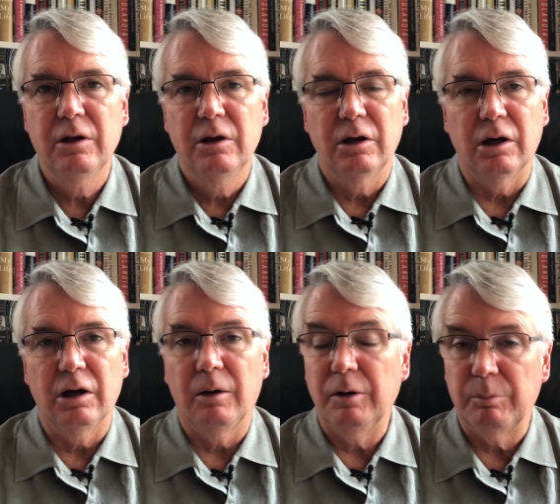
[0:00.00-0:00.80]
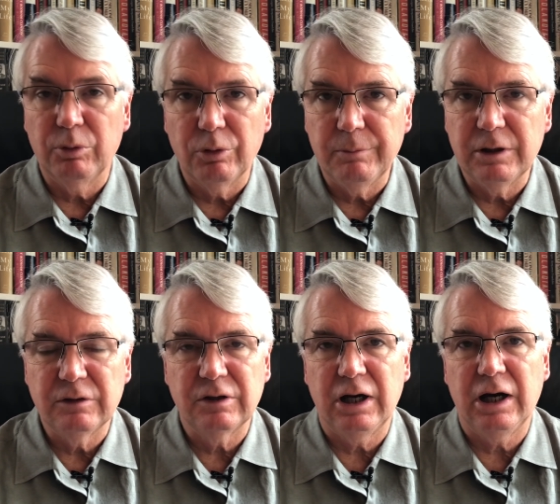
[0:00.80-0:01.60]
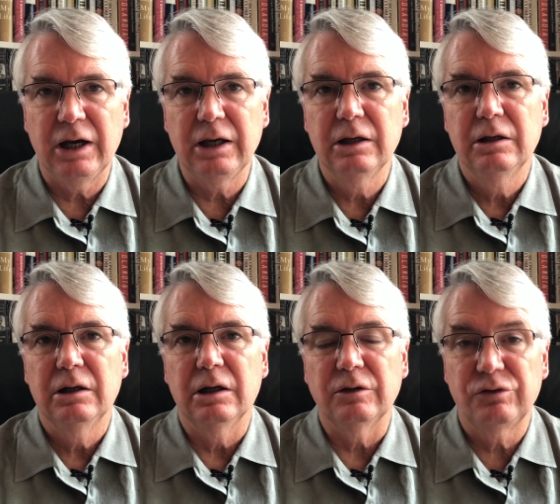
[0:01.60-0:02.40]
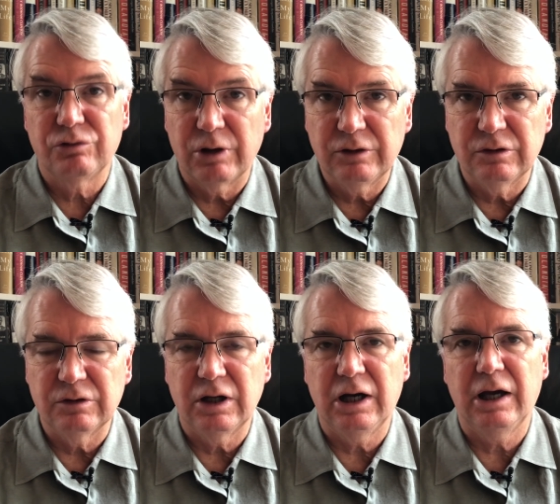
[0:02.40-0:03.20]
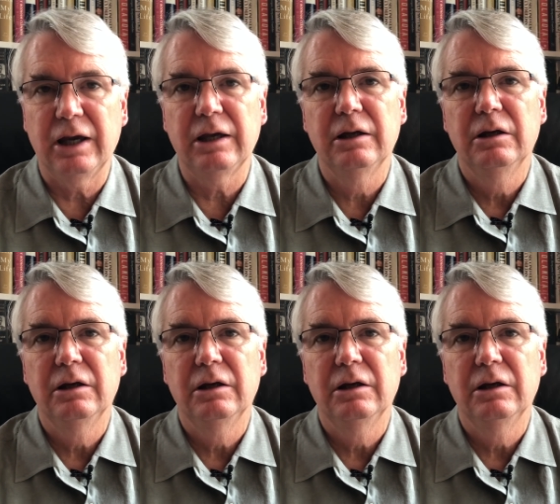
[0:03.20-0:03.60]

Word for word: Unemployment is high. Stress is high.